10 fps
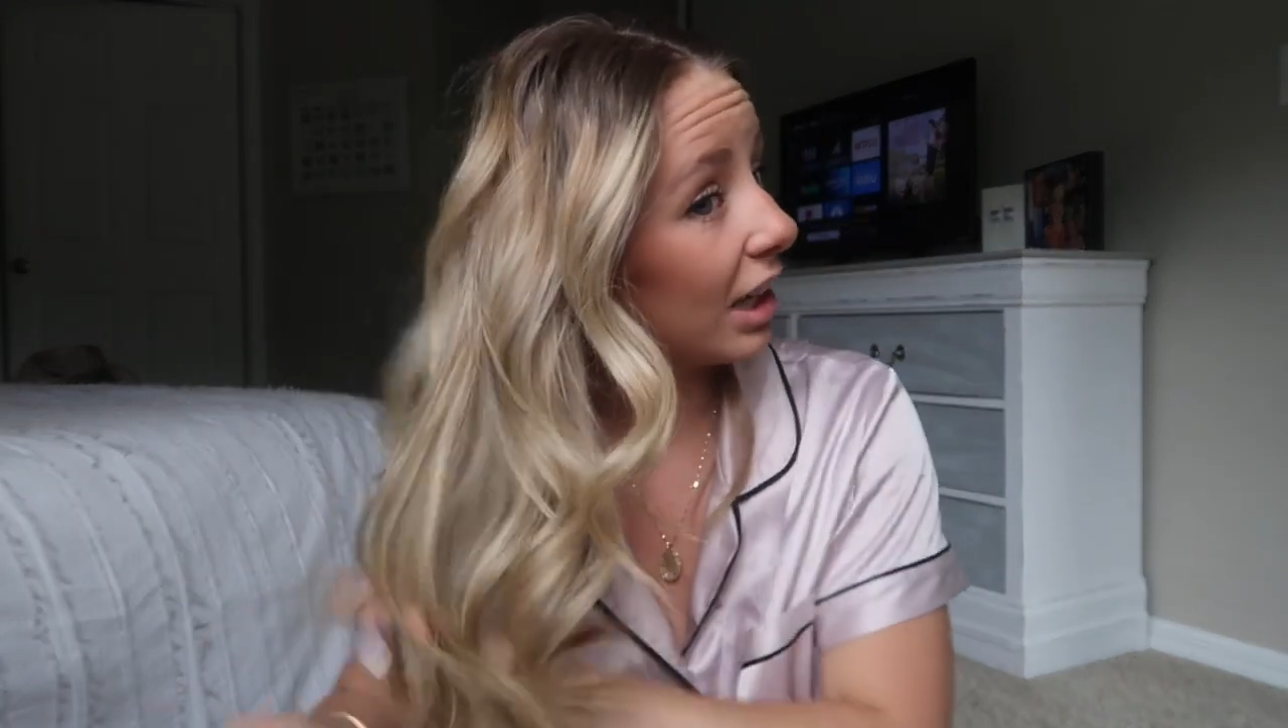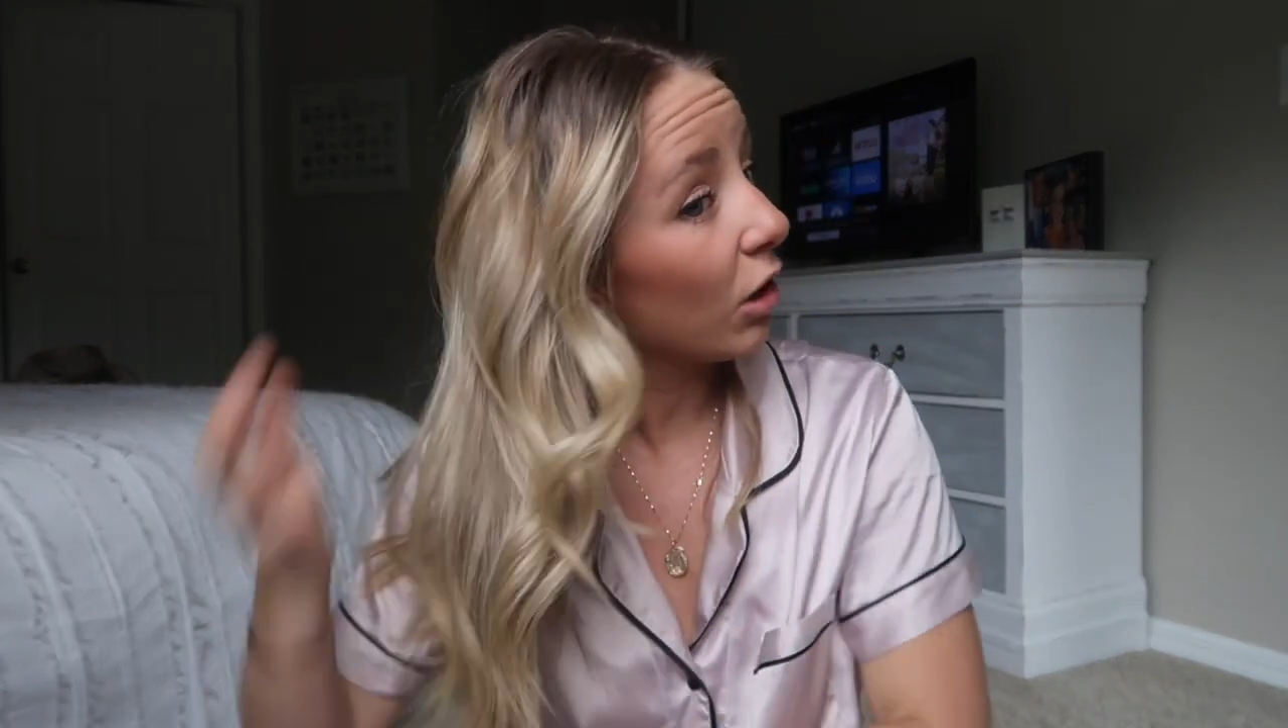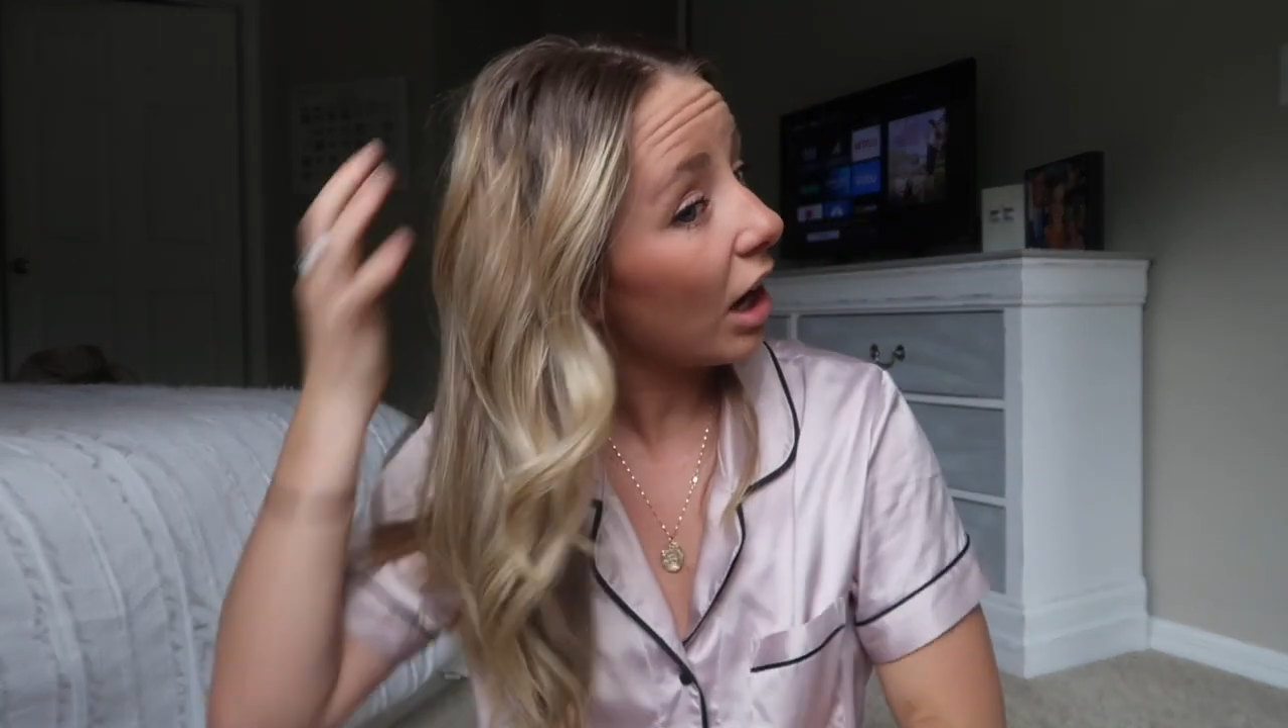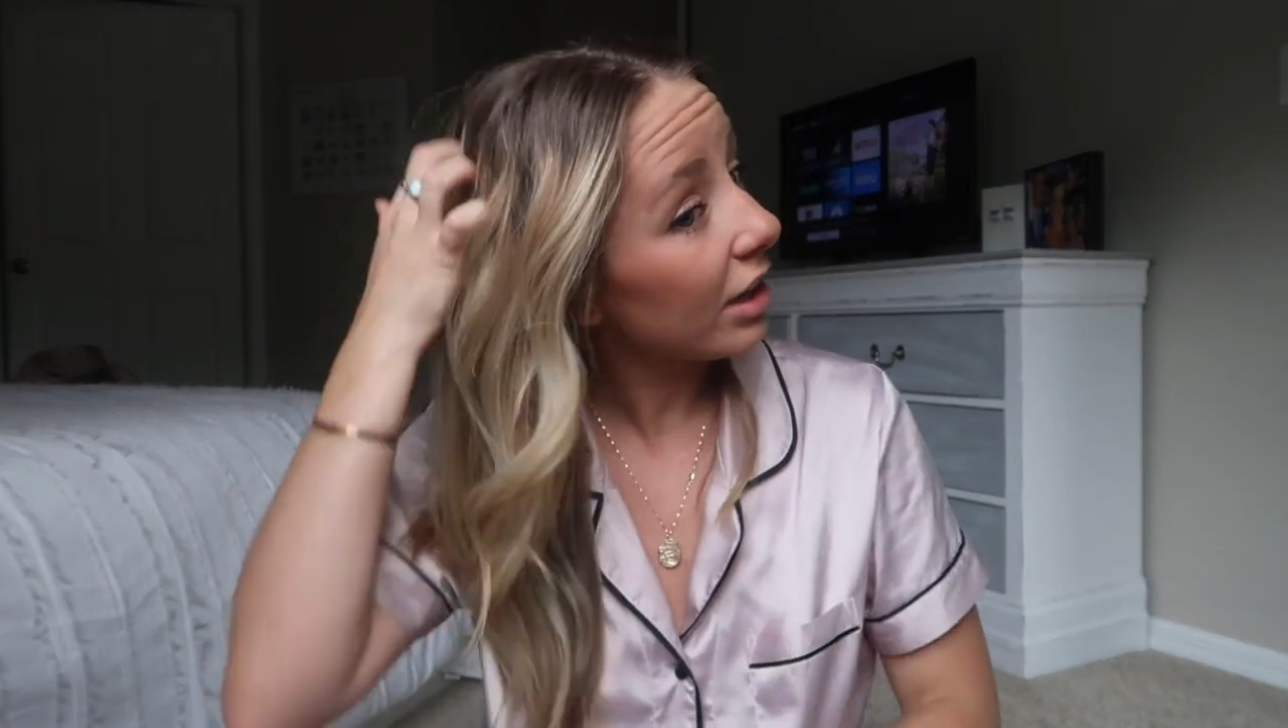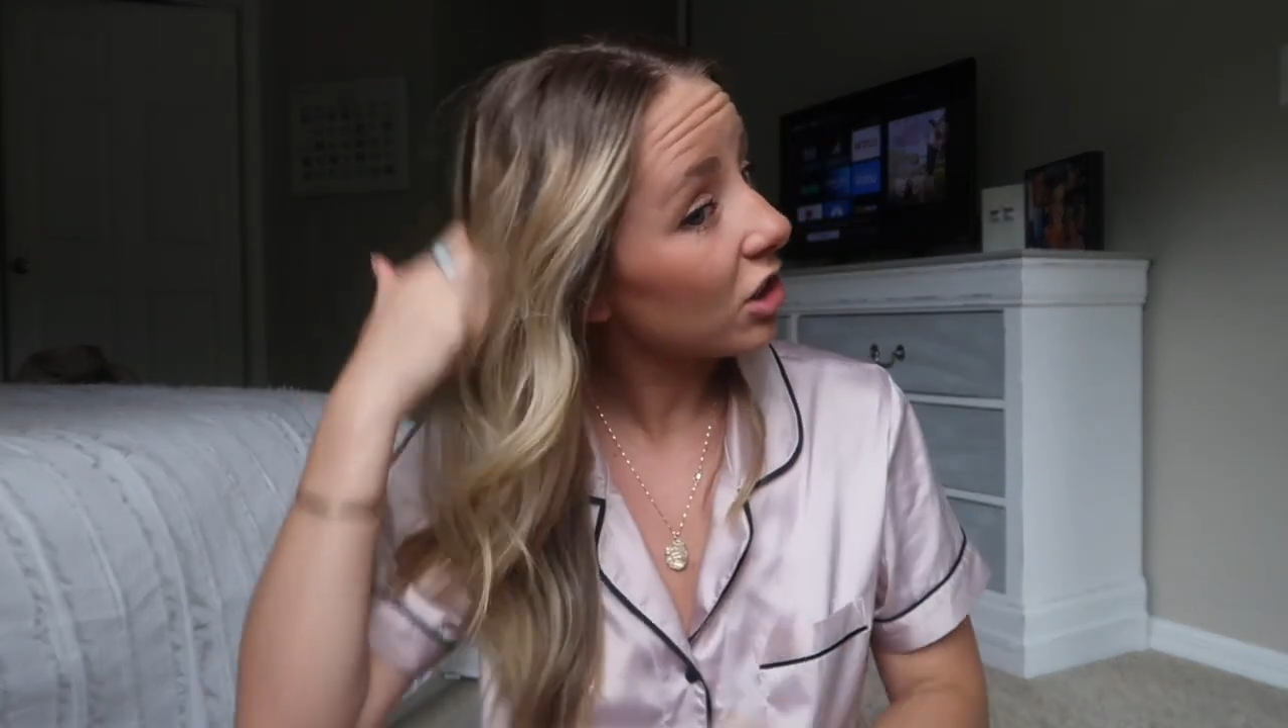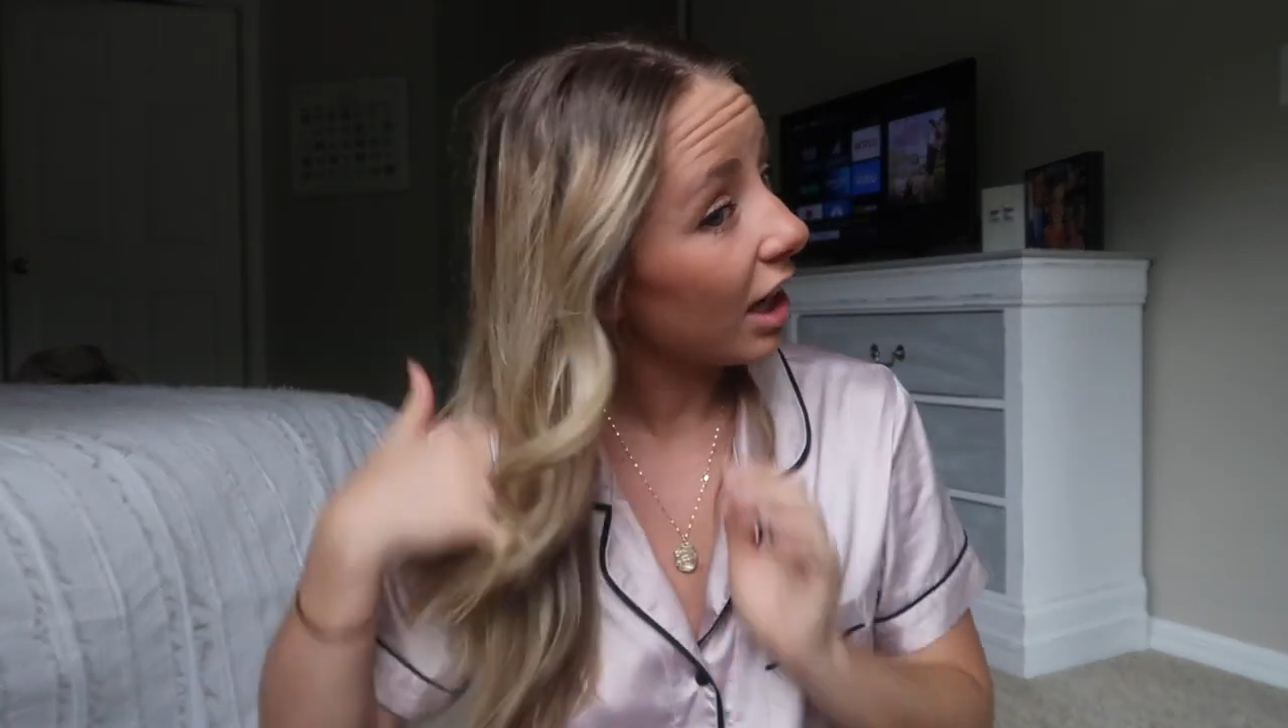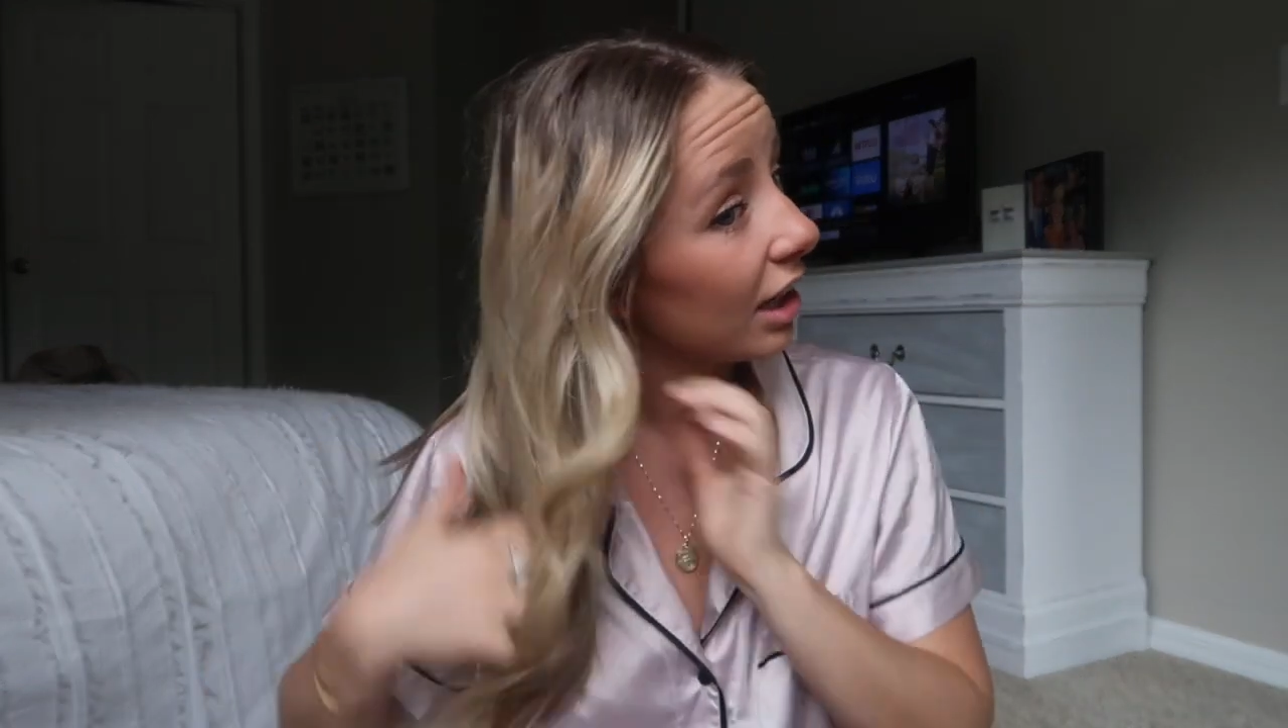or I try